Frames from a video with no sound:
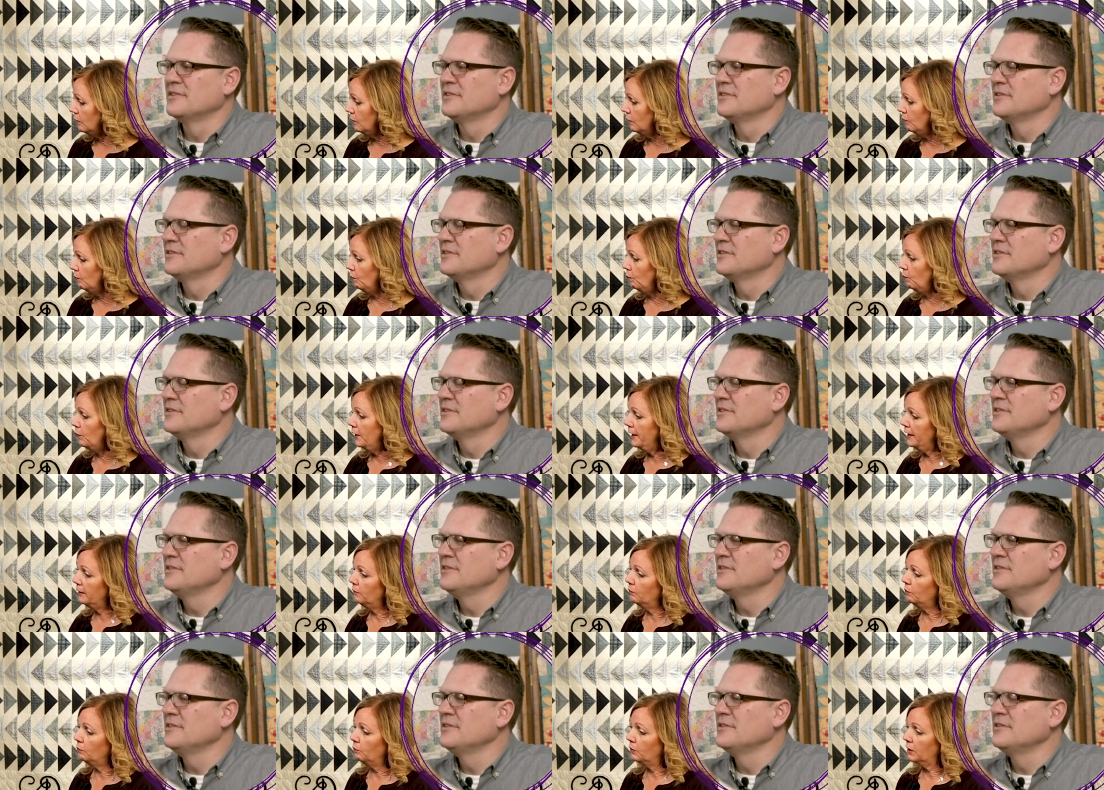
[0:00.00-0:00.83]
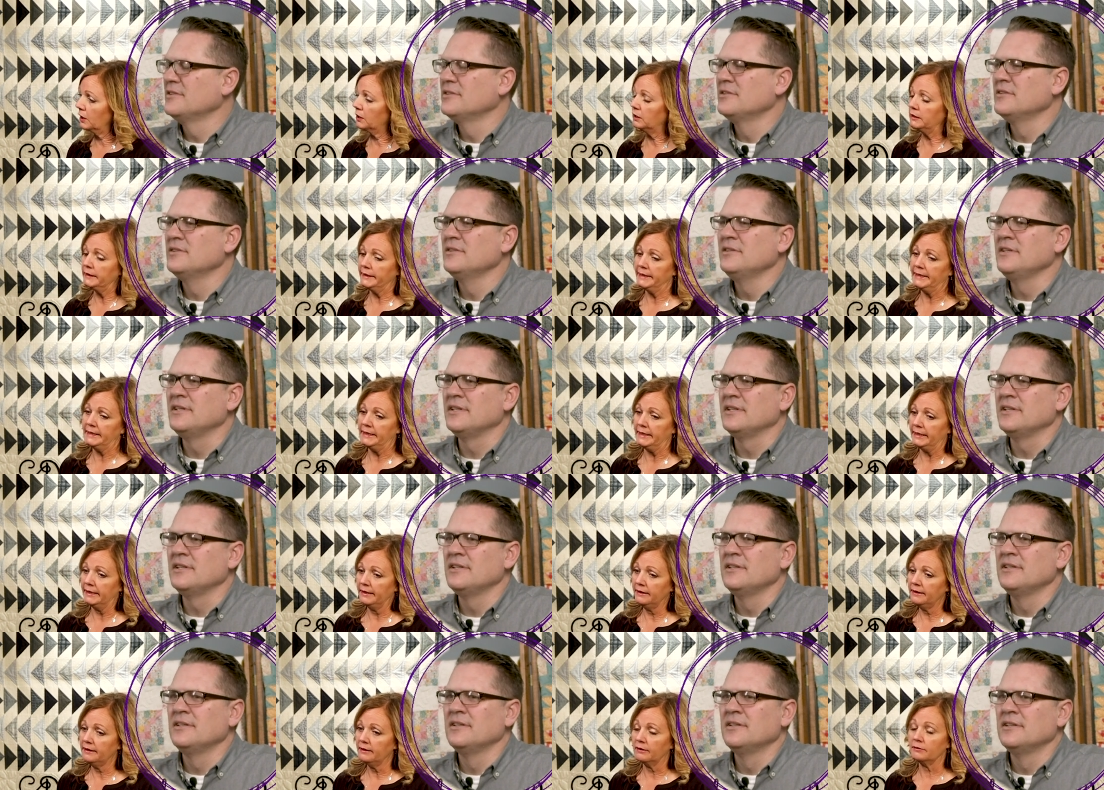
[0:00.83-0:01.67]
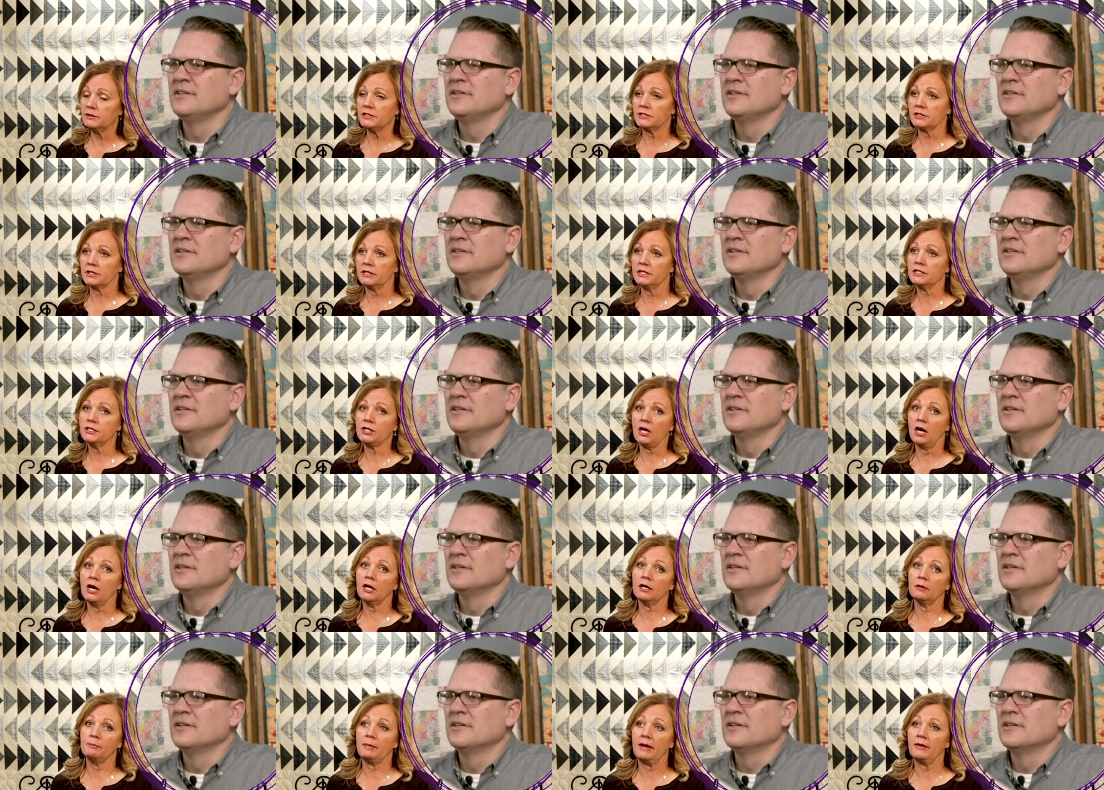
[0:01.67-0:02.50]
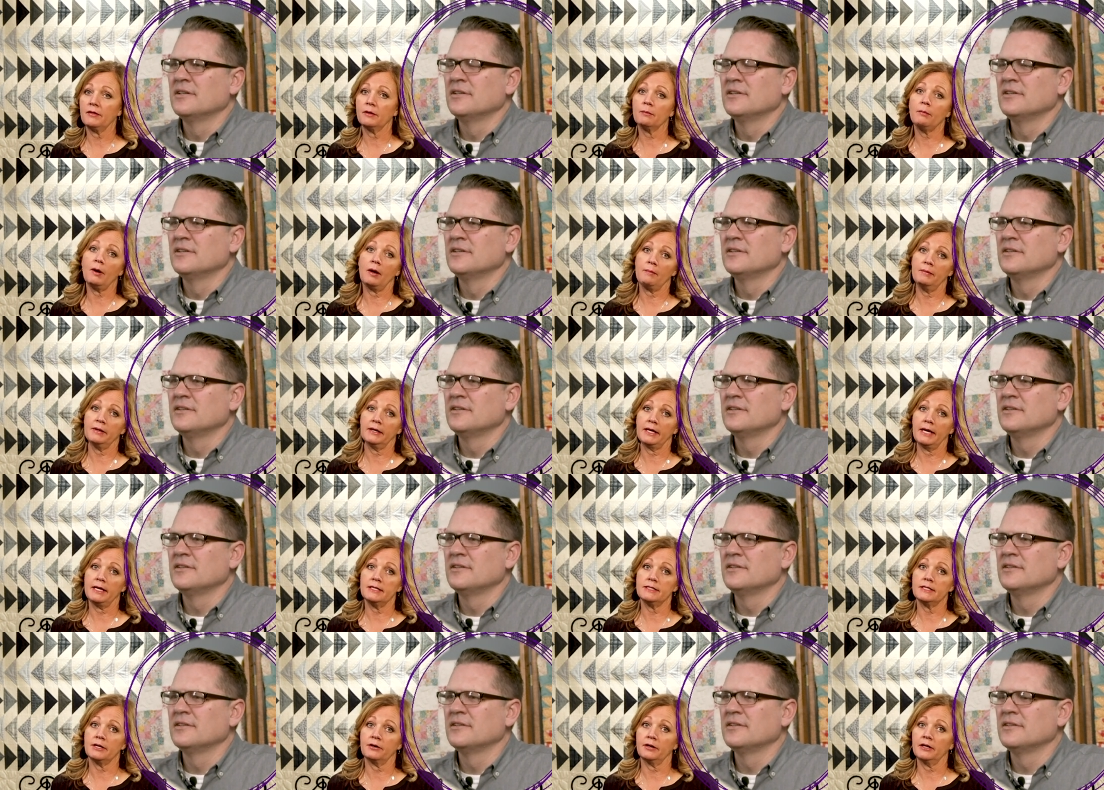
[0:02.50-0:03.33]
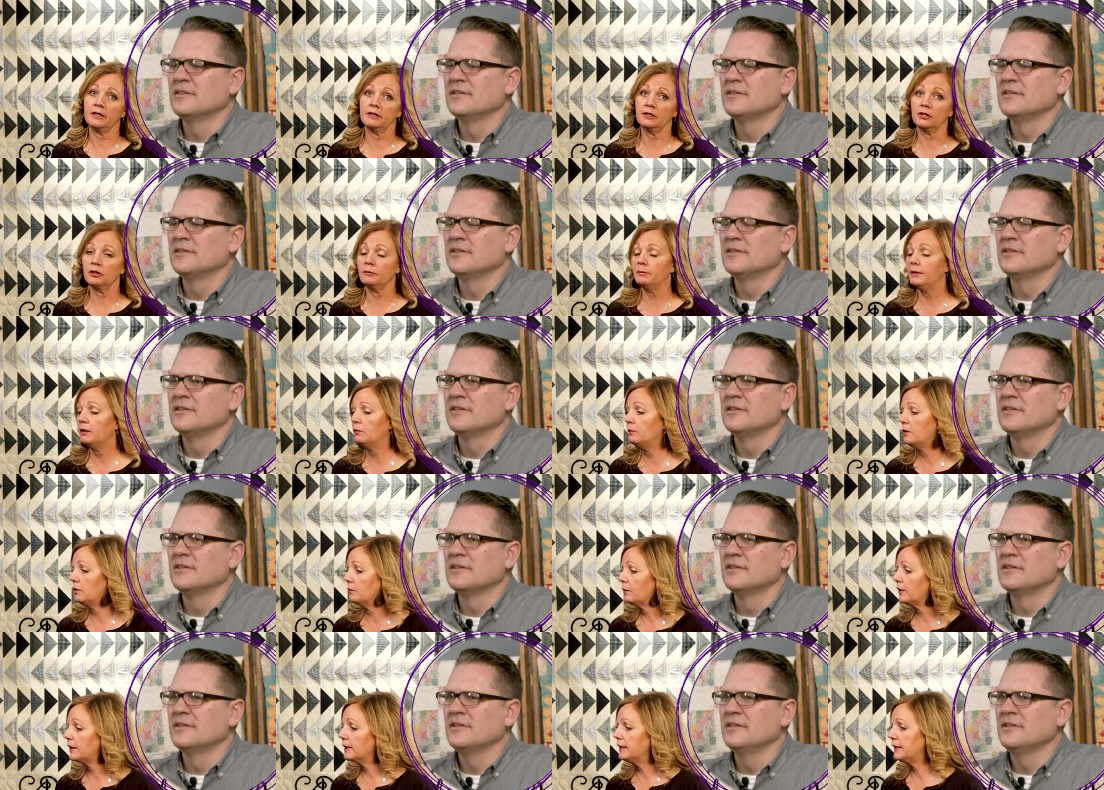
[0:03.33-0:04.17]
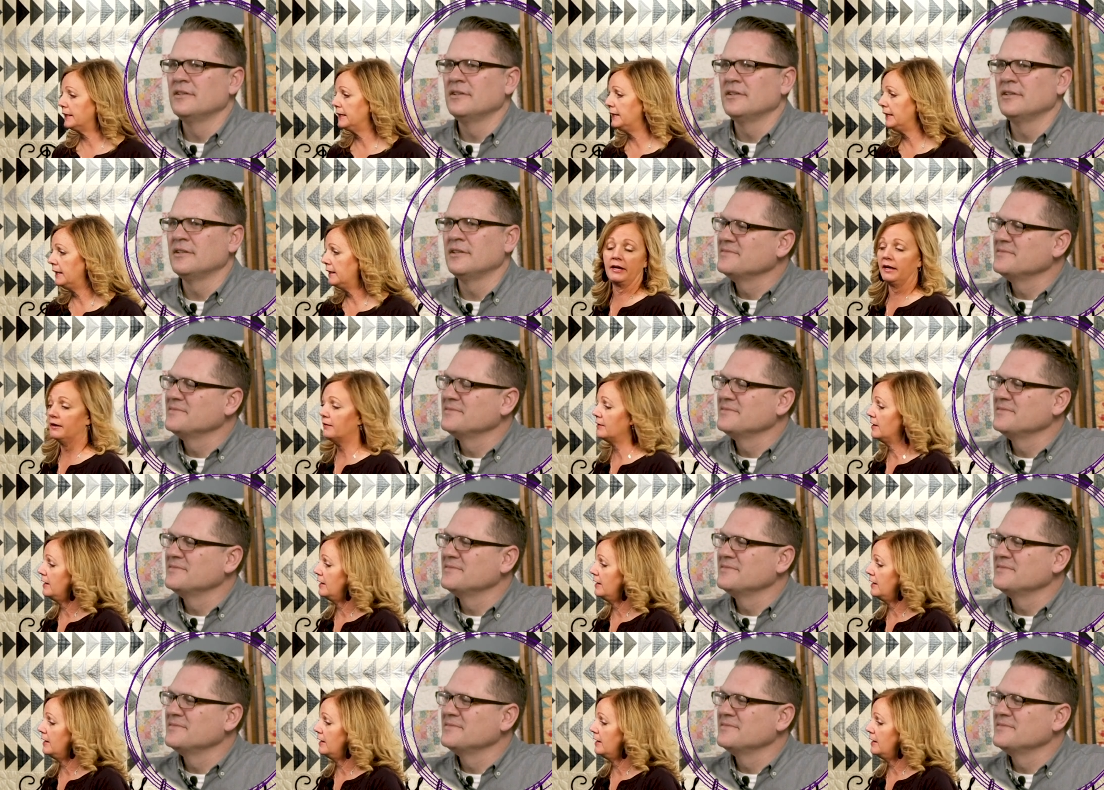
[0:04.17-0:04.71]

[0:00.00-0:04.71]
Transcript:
Speaker 1: when we're cleaning, I'm just going to talk about the bobbin case area a little bit when we're cleaning,